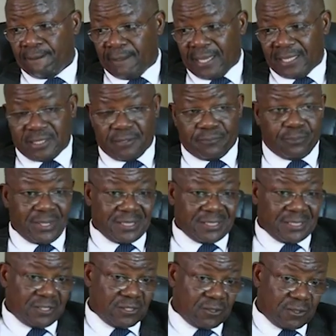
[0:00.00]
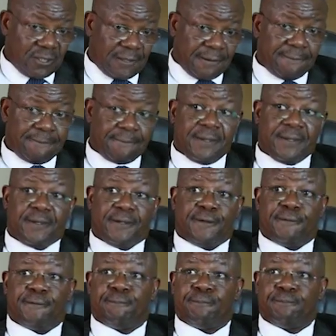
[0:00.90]
As a practitioner
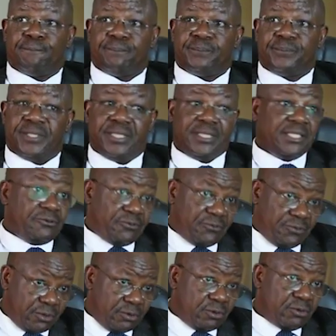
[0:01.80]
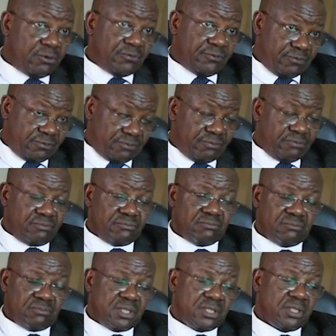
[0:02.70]
in the field of
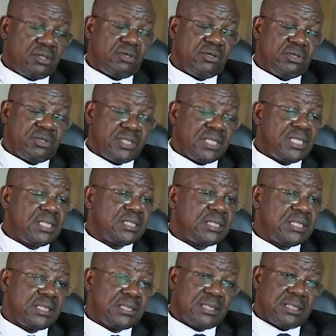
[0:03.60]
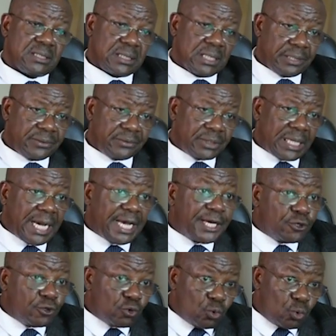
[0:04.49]
security and intelligence gathering, I
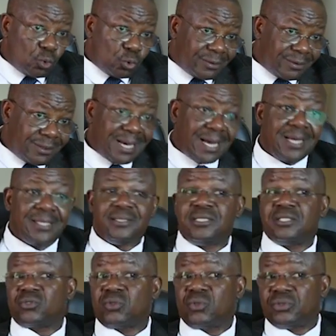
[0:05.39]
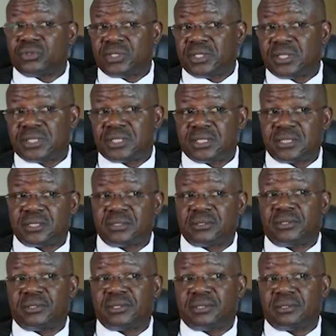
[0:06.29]
know that this country is
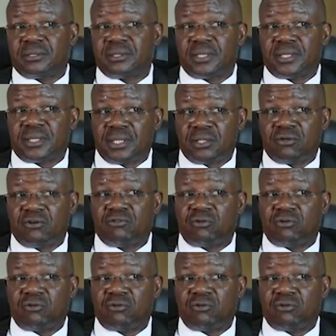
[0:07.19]
sitting on a cable